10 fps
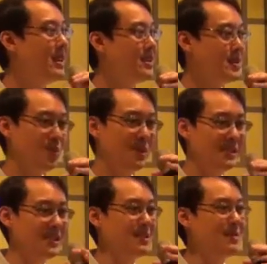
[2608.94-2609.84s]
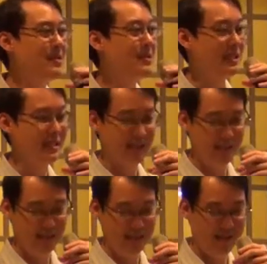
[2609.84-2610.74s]
So once in a while,
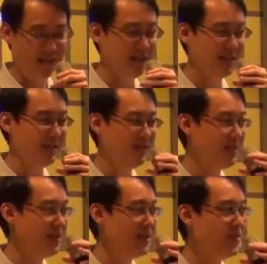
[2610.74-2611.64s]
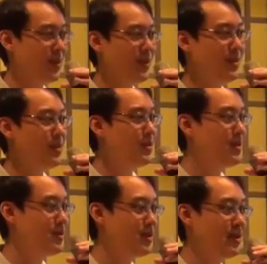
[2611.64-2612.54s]
the
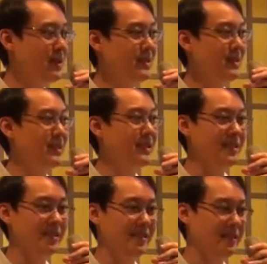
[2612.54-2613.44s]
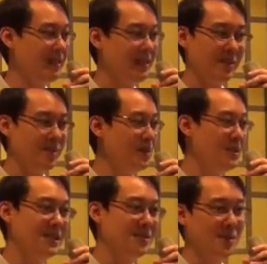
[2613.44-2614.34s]
small tribes, they will
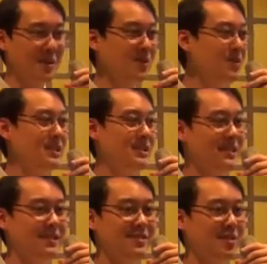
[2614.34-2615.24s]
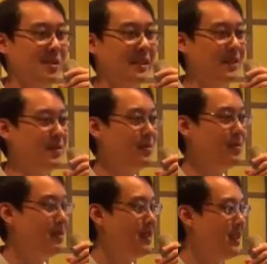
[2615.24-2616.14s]
just go and raid China on their
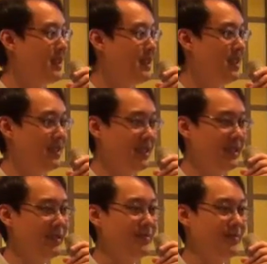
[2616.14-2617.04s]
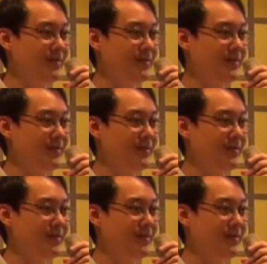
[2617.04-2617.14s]
own initiative.